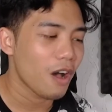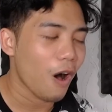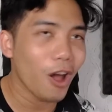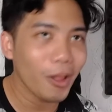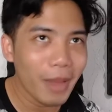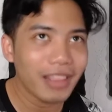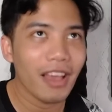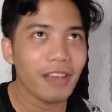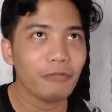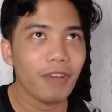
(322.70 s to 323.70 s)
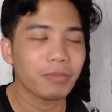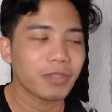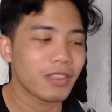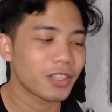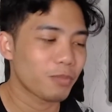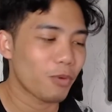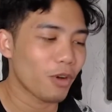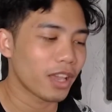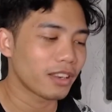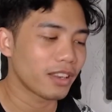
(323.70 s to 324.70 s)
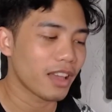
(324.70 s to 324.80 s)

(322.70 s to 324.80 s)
All my life up to this point,